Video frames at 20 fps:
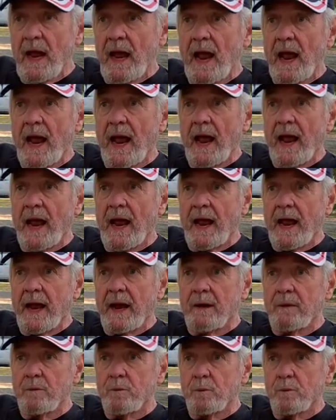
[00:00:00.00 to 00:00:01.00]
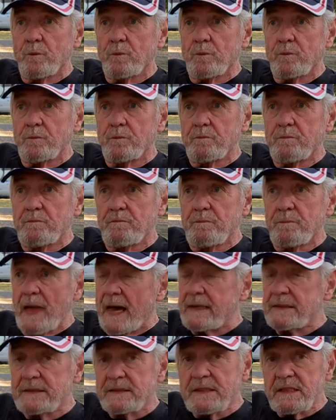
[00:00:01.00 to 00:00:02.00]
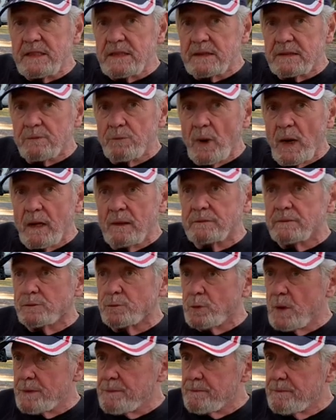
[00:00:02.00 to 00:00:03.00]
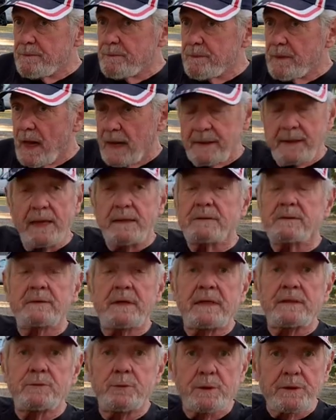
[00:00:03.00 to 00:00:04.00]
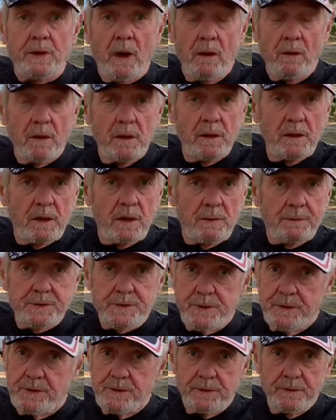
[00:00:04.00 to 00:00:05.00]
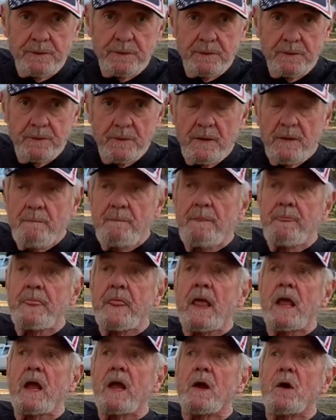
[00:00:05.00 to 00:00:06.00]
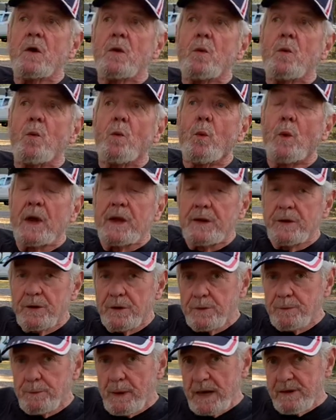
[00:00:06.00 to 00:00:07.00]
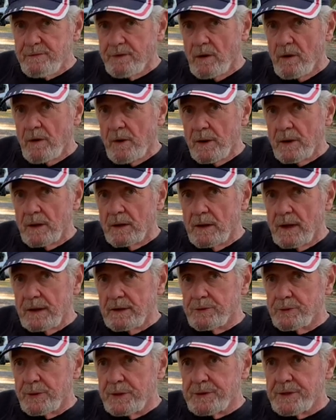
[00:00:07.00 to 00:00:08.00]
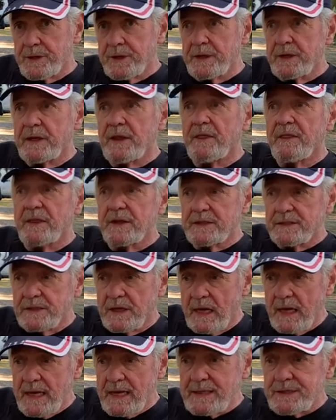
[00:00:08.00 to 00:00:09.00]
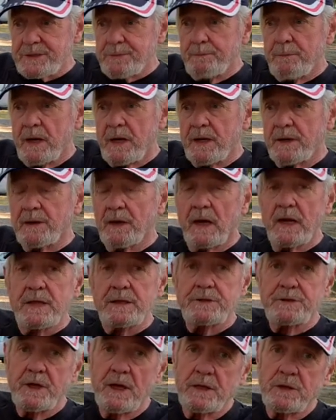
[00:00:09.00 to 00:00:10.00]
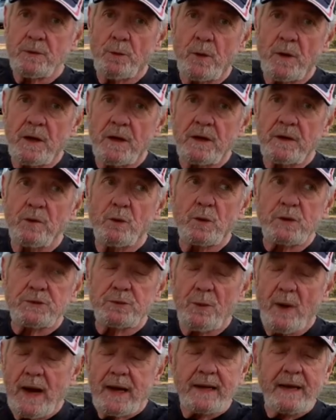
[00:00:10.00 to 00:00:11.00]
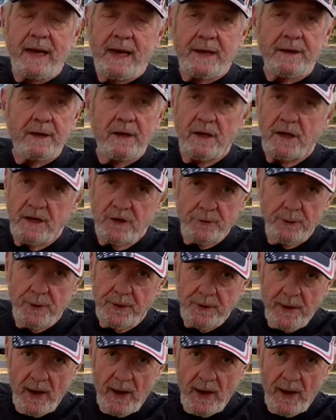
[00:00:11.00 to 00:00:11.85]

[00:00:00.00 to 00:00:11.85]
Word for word: And that's it. Well, we and that, that's with all hookups too. We do pay for our own electricity. This last month, last January, was right at $100.